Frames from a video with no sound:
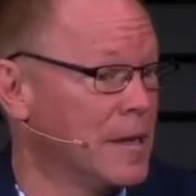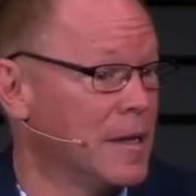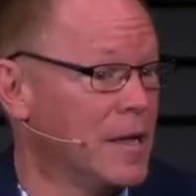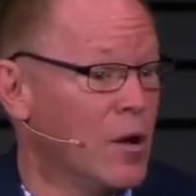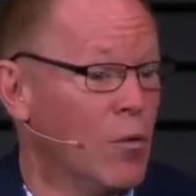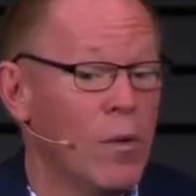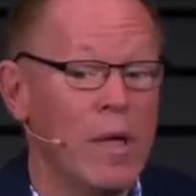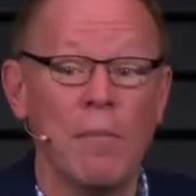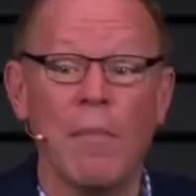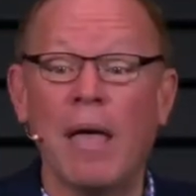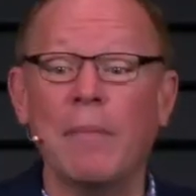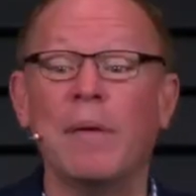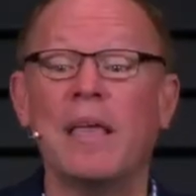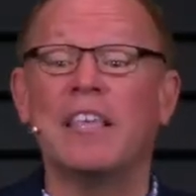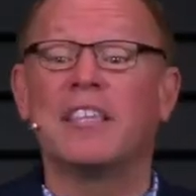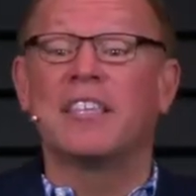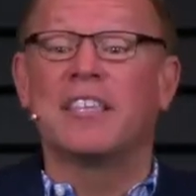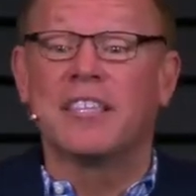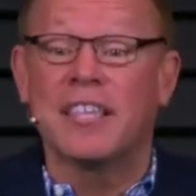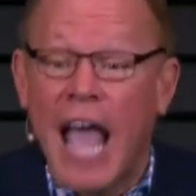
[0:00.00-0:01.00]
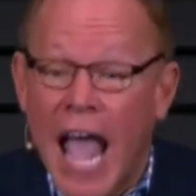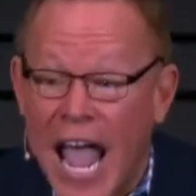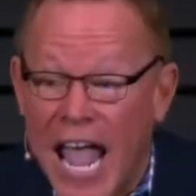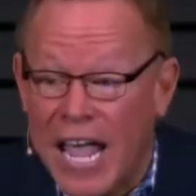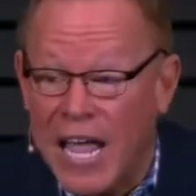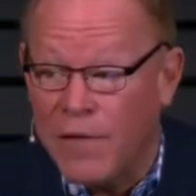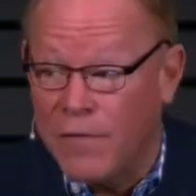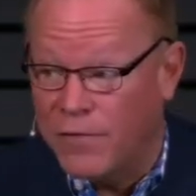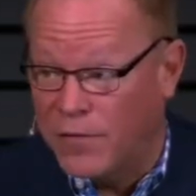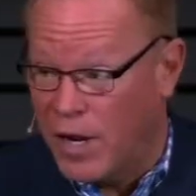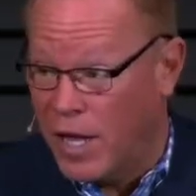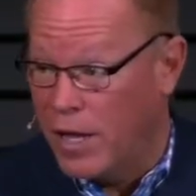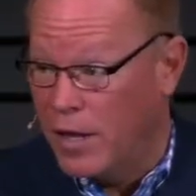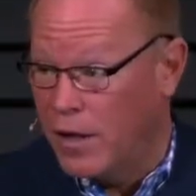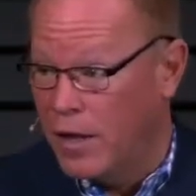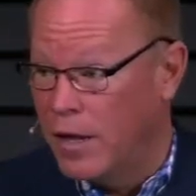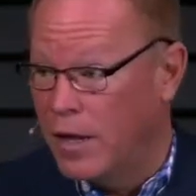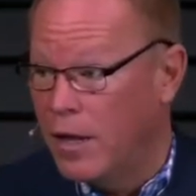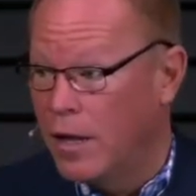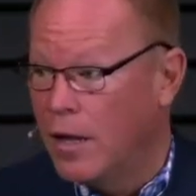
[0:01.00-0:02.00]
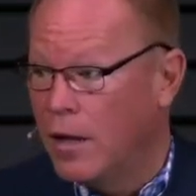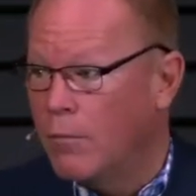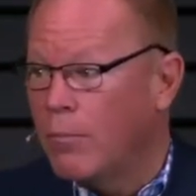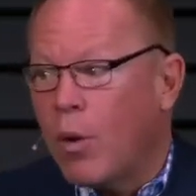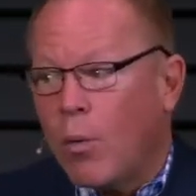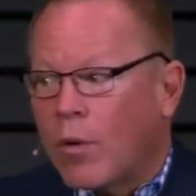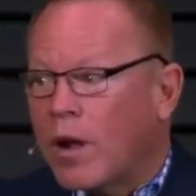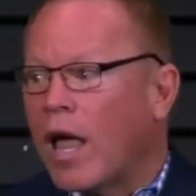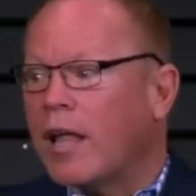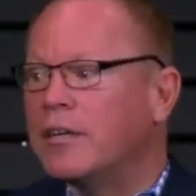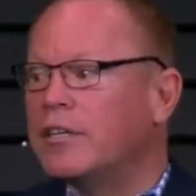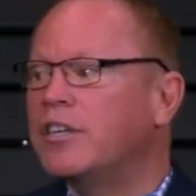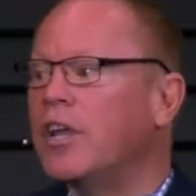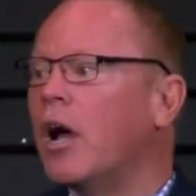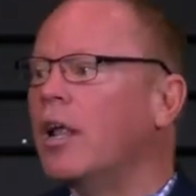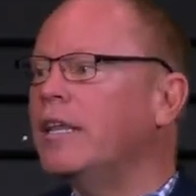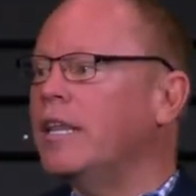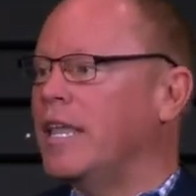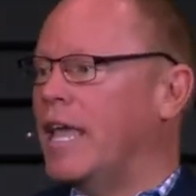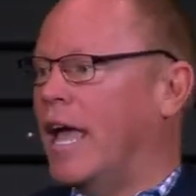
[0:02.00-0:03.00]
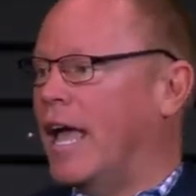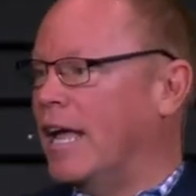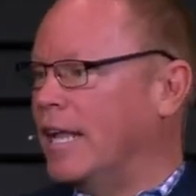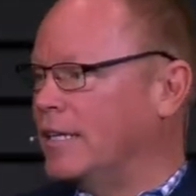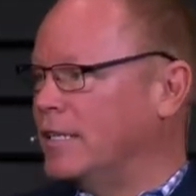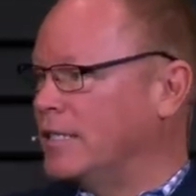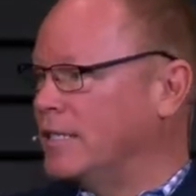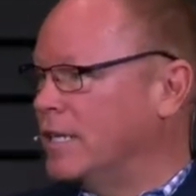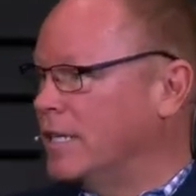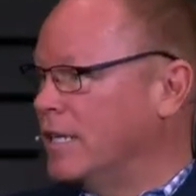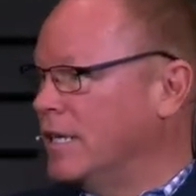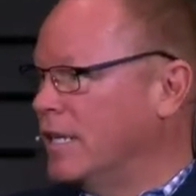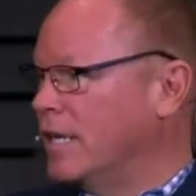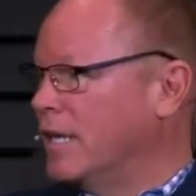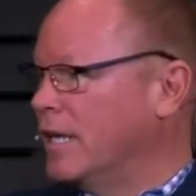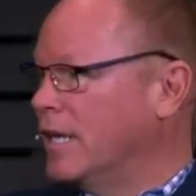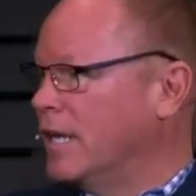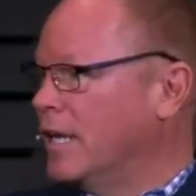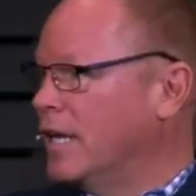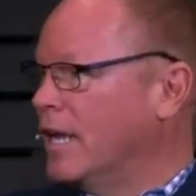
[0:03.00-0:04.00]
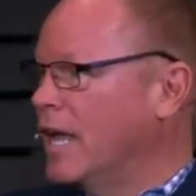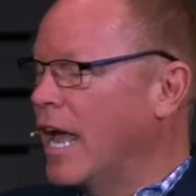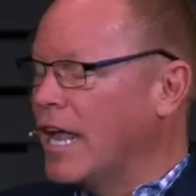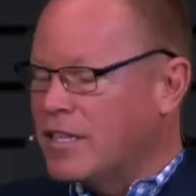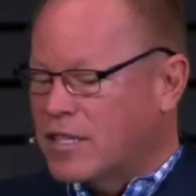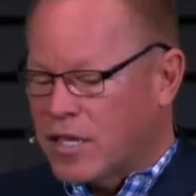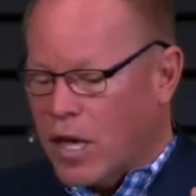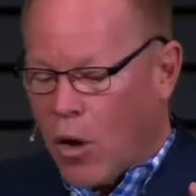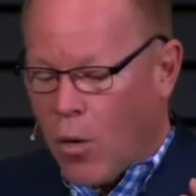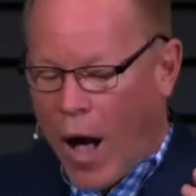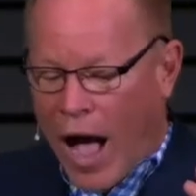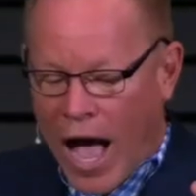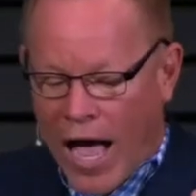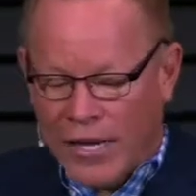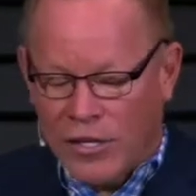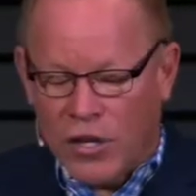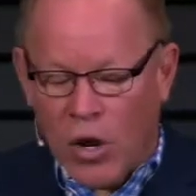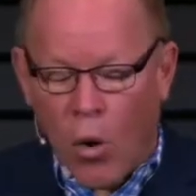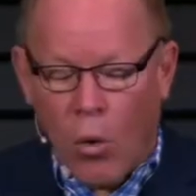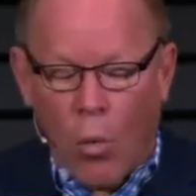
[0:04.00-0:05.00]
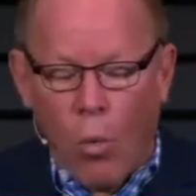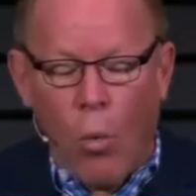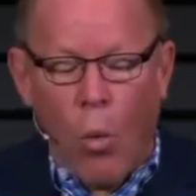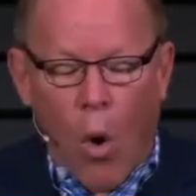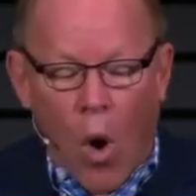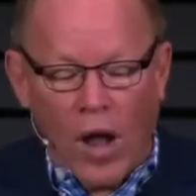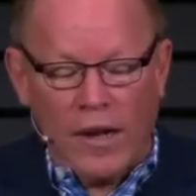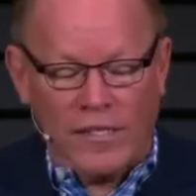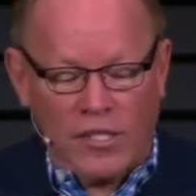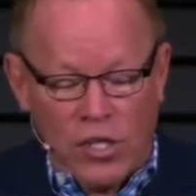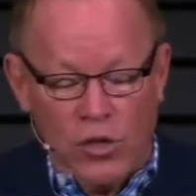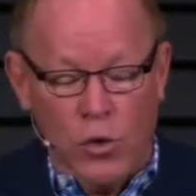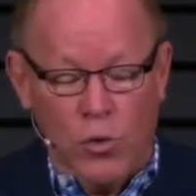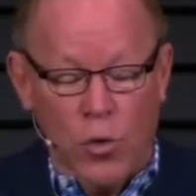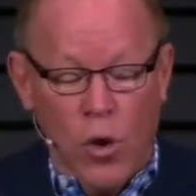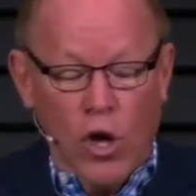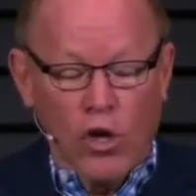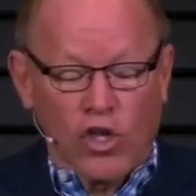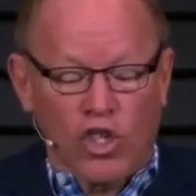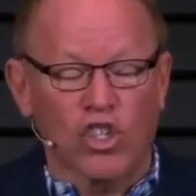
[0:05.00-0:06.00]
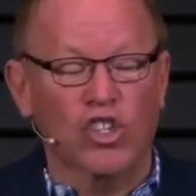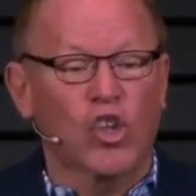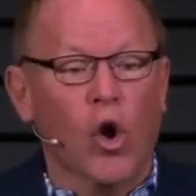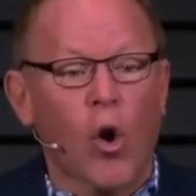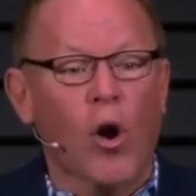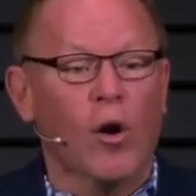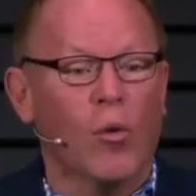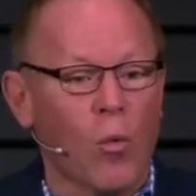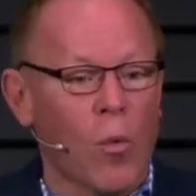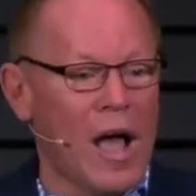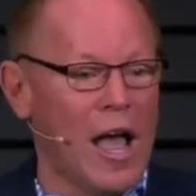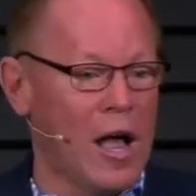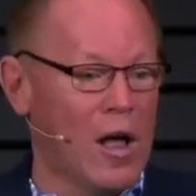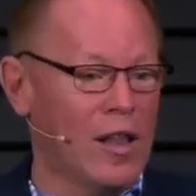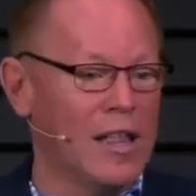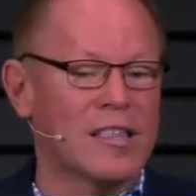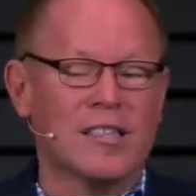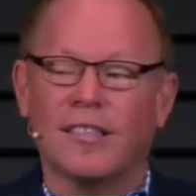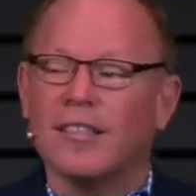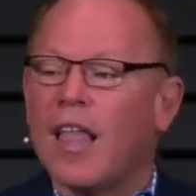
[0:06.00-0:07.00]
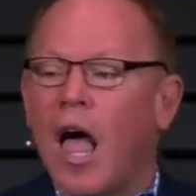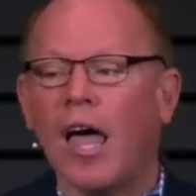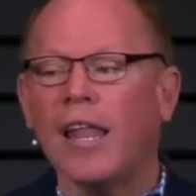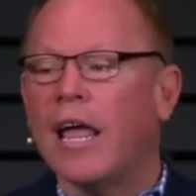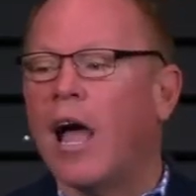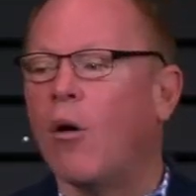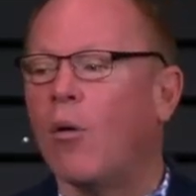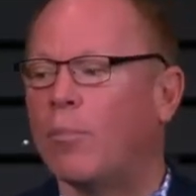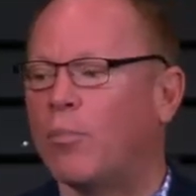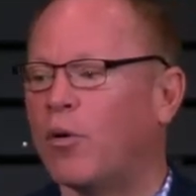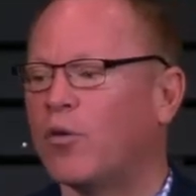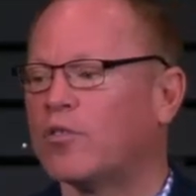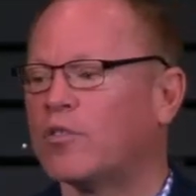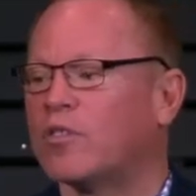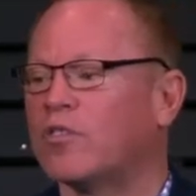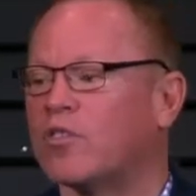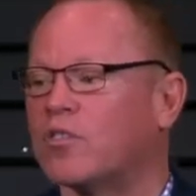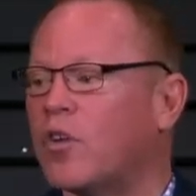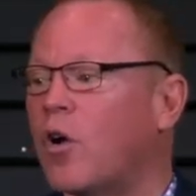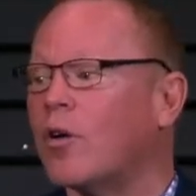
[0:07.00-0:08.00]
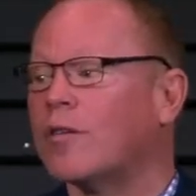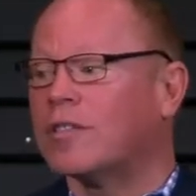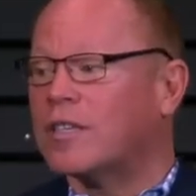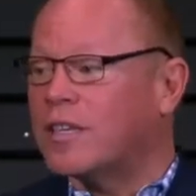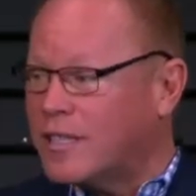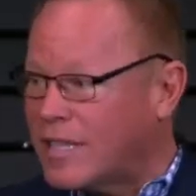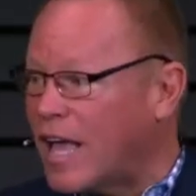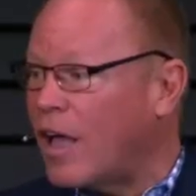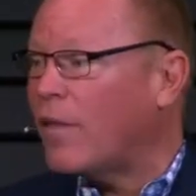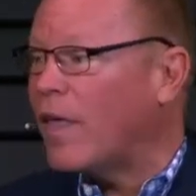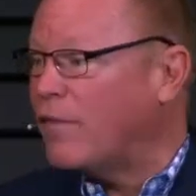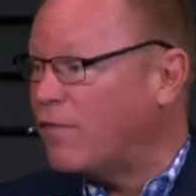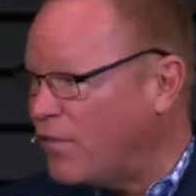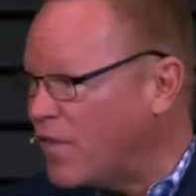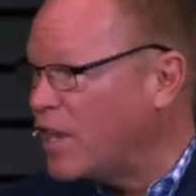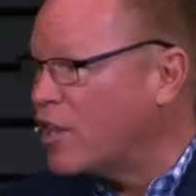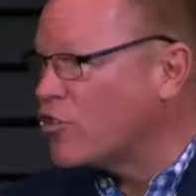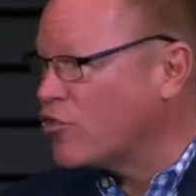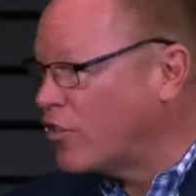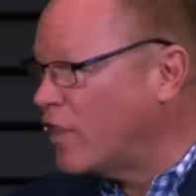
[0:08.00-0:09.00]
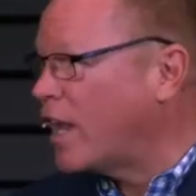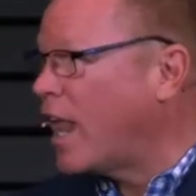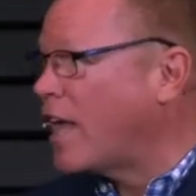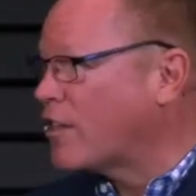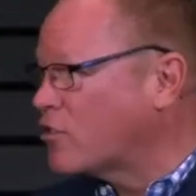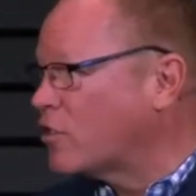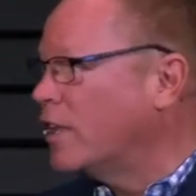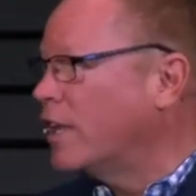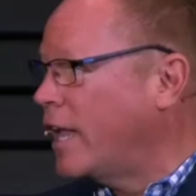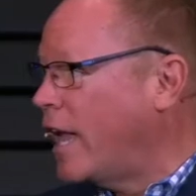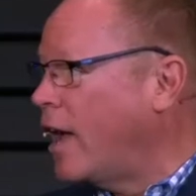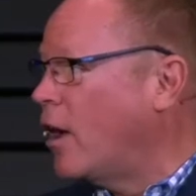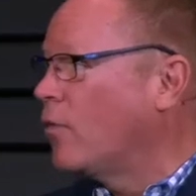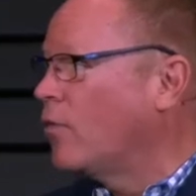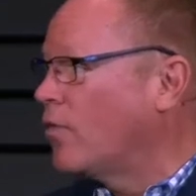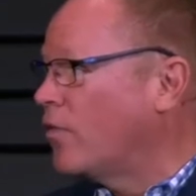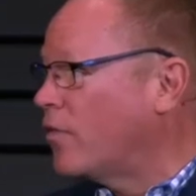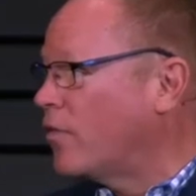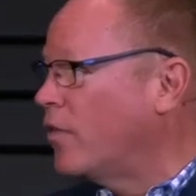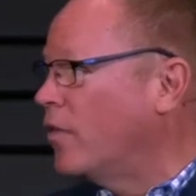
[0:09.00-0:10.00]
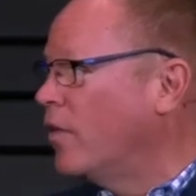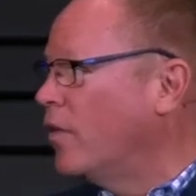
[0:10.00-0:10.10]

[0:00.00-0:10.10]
We may be saved, but we're not done yet. And so I don't want to start well. It's not how a person starts, it's how they finish that actually counts.